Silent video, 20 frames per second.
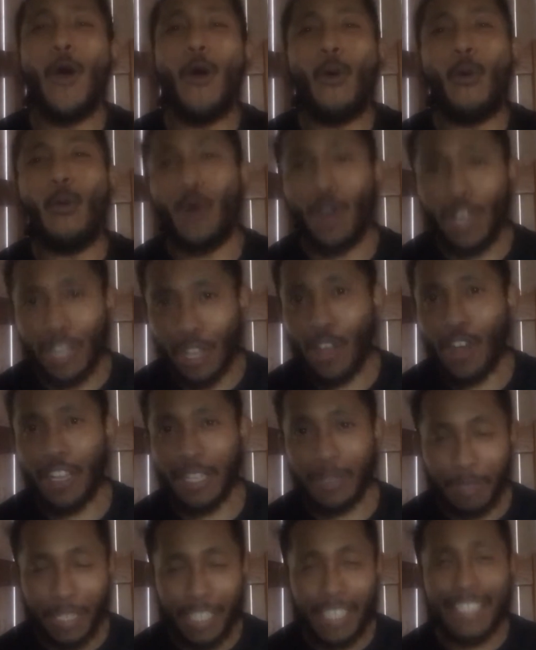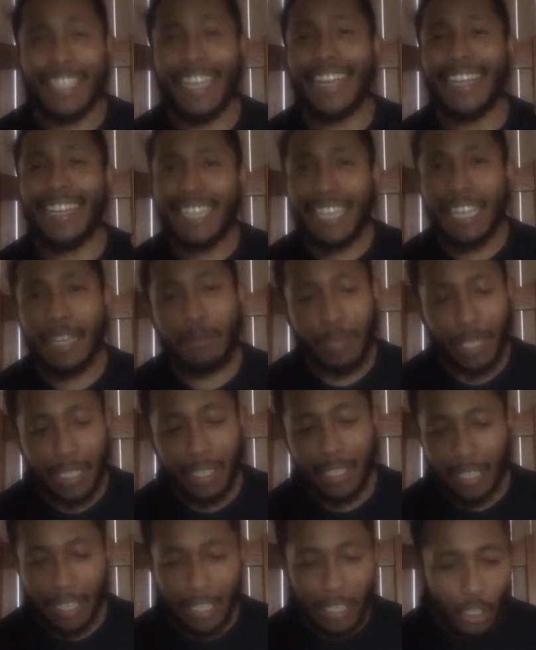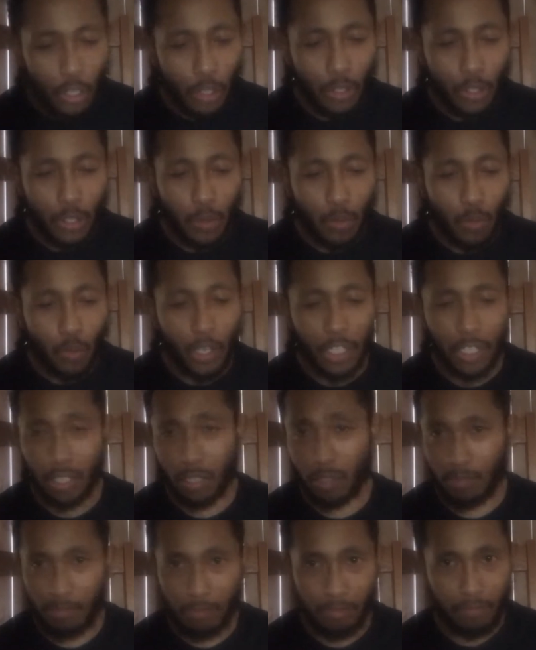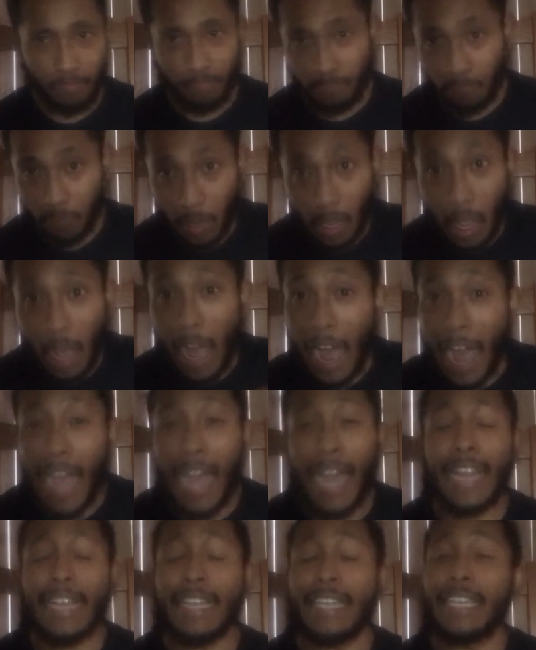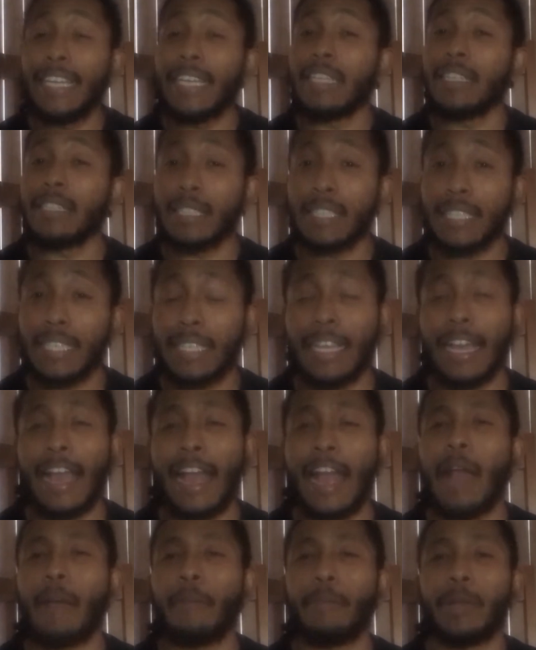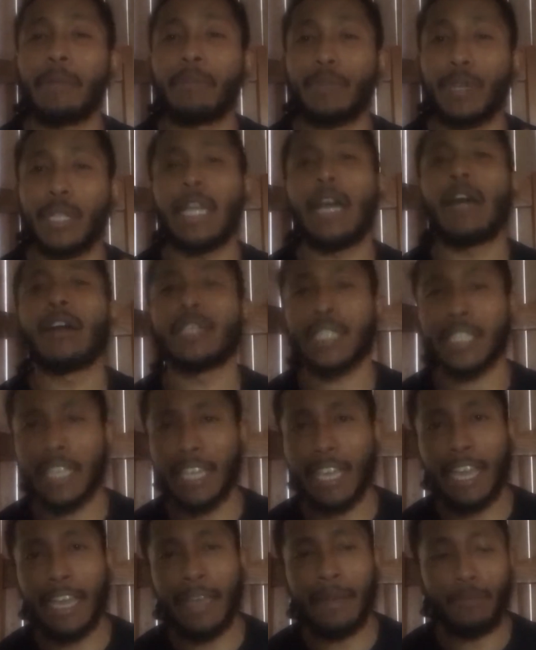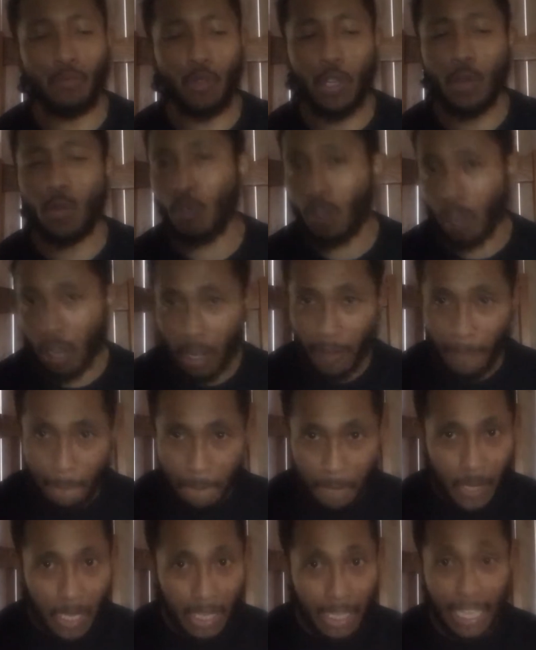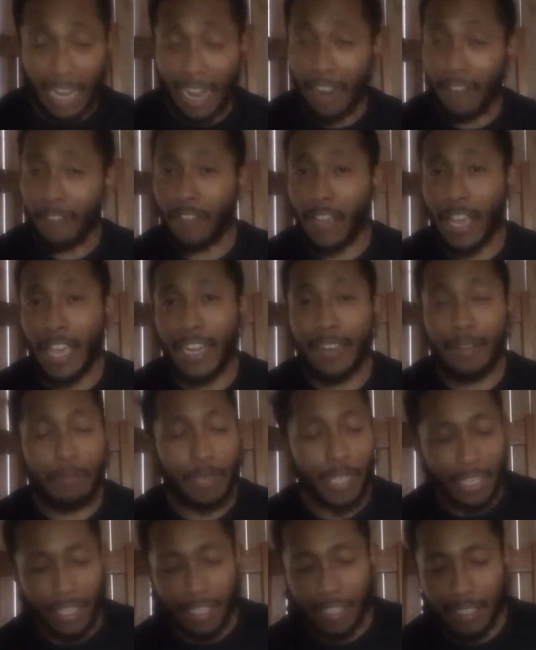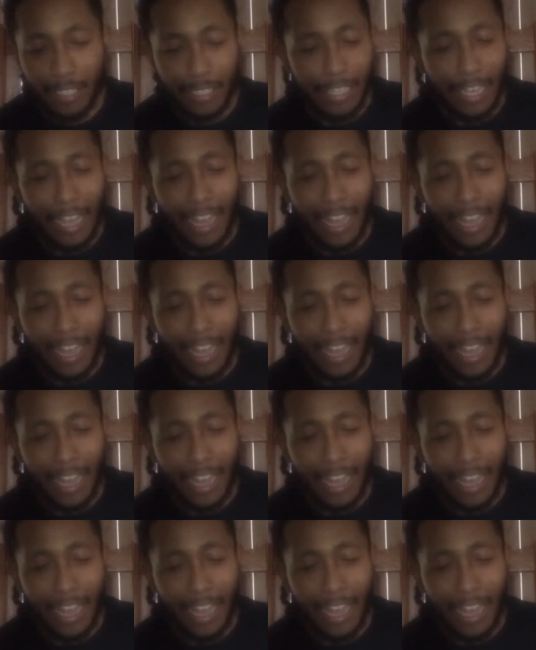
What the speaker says: 1 loss because they did beat the Eagles, which I didn't see that happening, but that was a game, week 1, that I faded because